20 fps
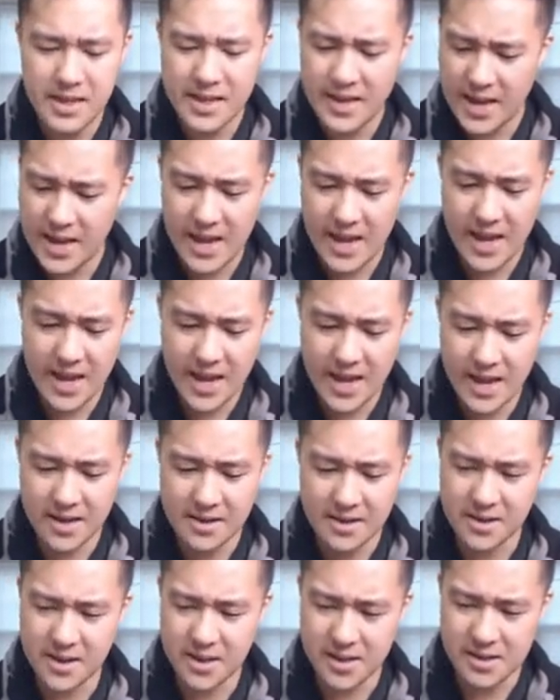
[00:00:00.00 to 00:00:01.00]

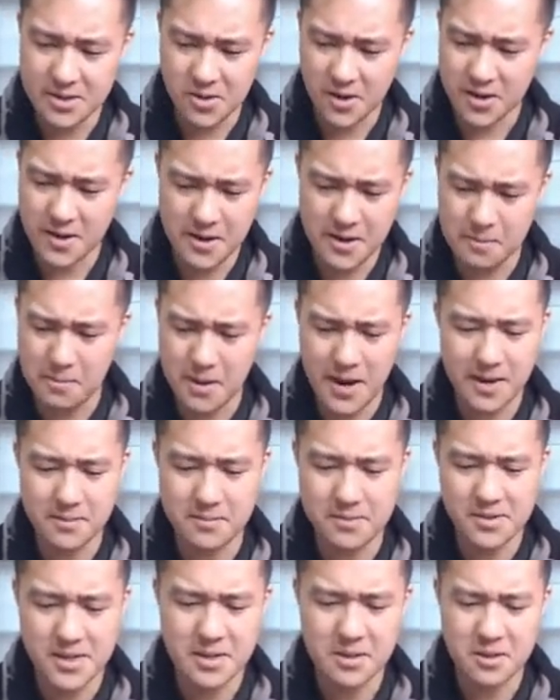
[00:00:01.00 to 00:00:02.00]
And uh, so I ended up buying them
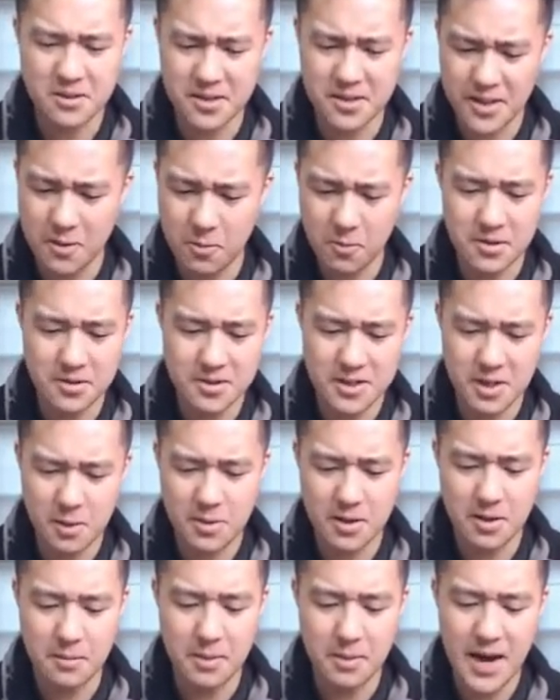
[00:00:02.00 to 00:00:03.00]
singles and they wouldn't sell me
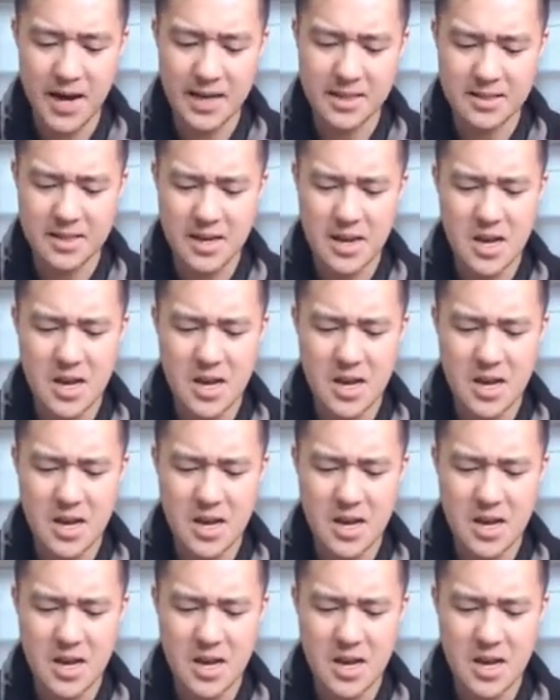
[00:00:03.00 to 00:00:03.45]
the box.